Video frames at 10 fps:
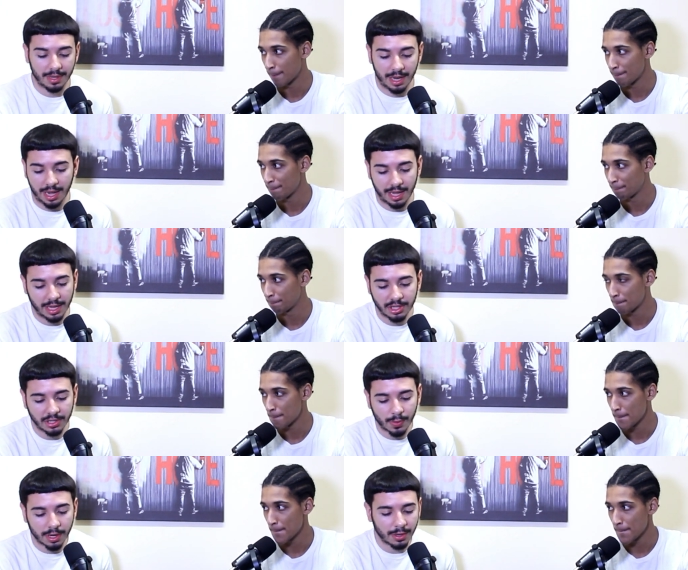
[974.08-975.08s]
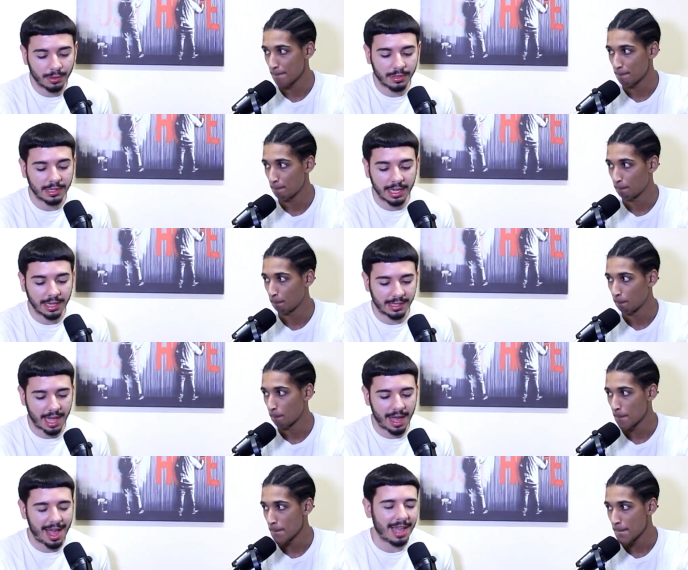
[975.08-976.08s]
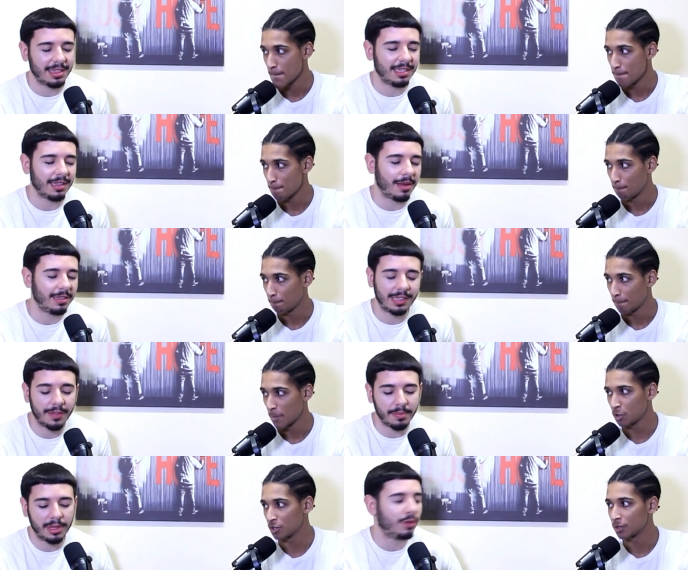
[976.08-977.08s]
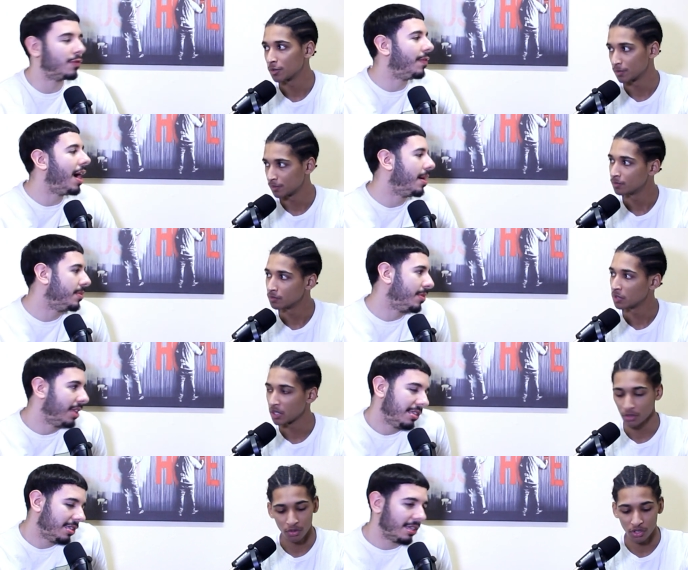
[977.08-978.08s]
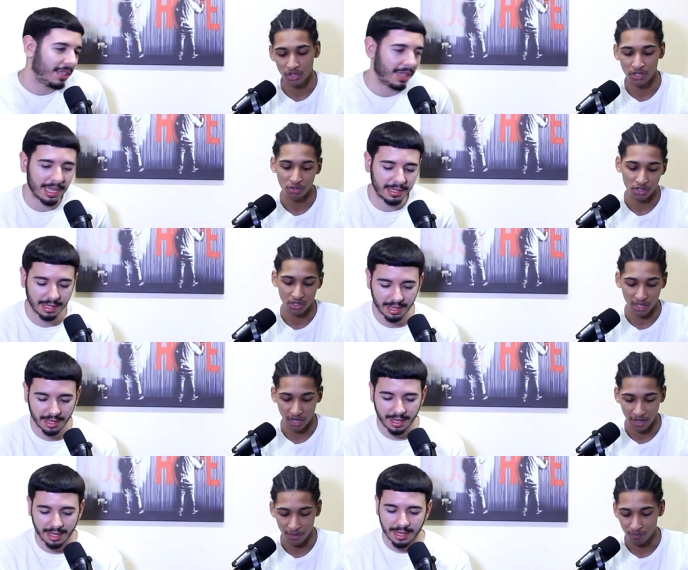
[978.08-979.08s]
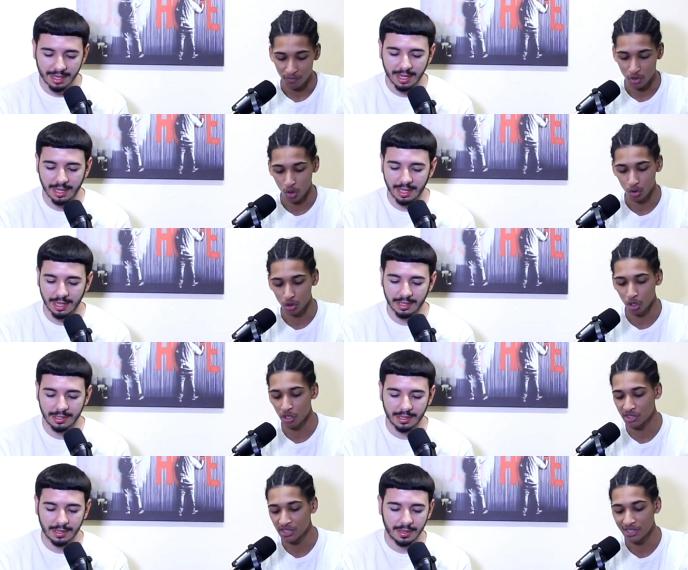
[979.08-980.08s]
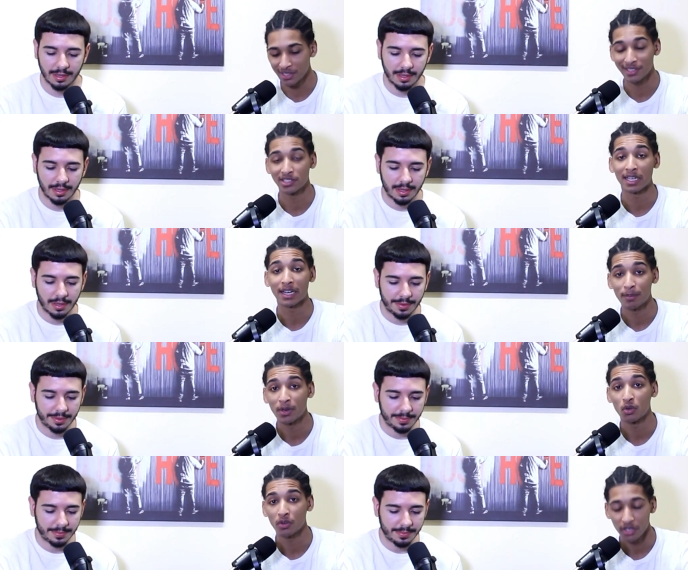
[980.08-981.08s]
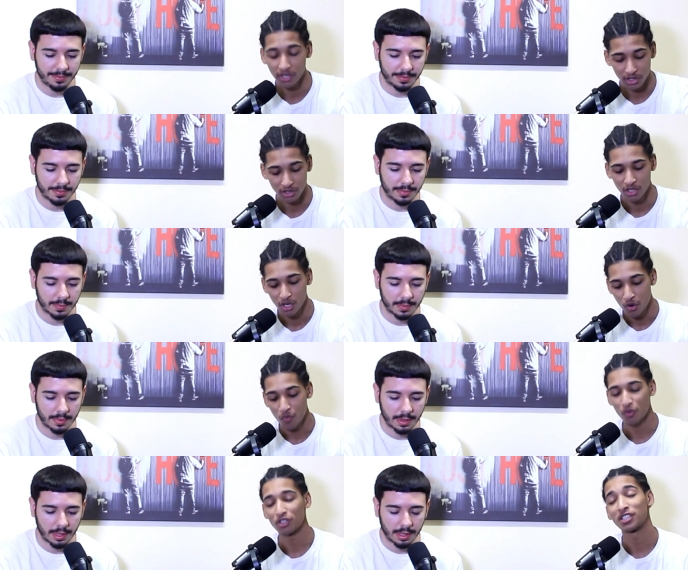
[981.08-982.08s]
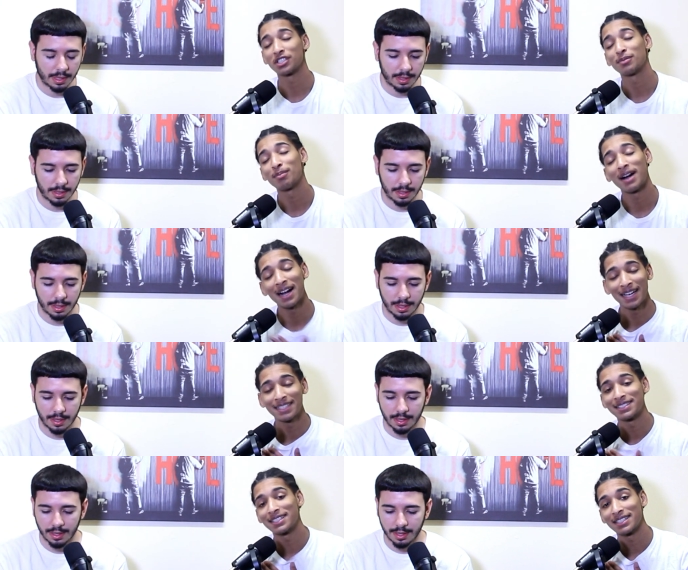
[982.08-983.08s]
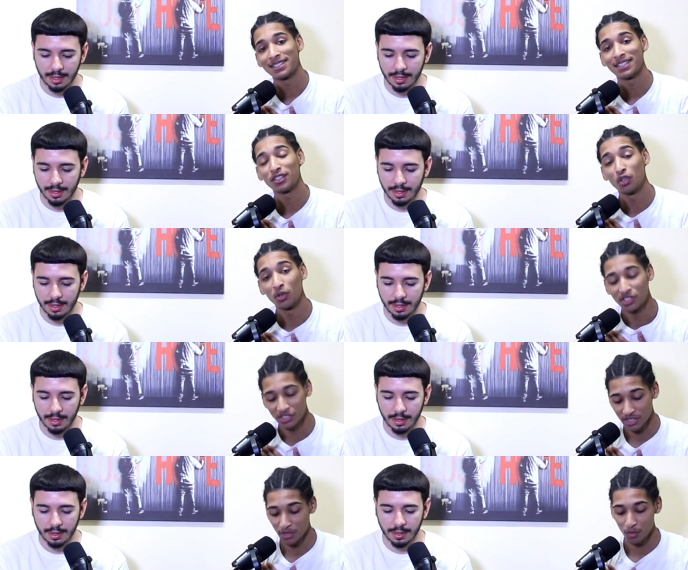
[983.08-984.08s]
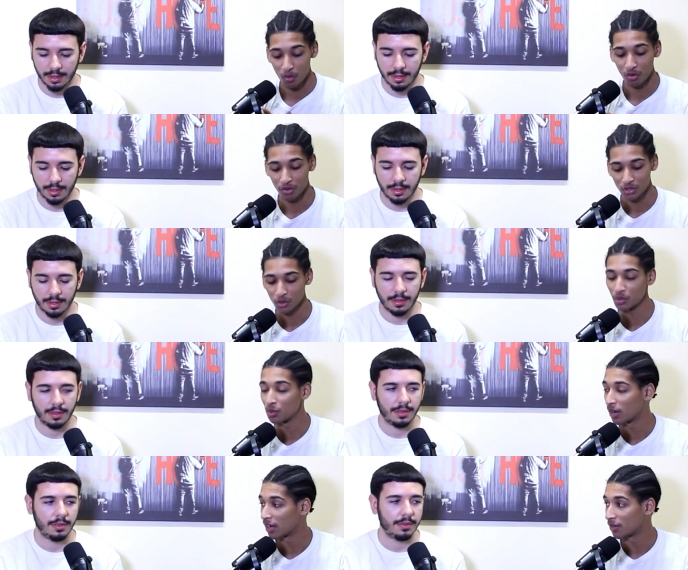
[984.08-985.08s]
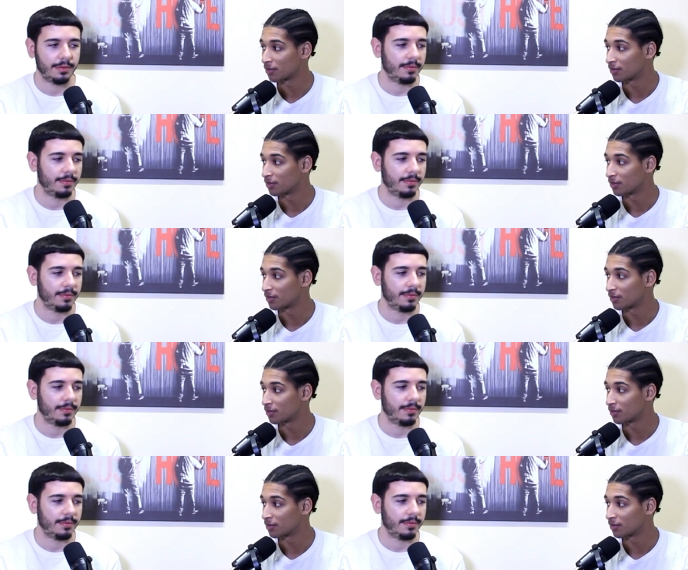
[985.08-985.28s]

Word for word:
Speaker 1: like it's just one of those things that I just uh, it's giving me those vibes, bro. Yeah, that's it. that's just so yeah. third
Speaker 2: seed Sacramento Kings versus my six seed Golden State Warriors. Who do you have?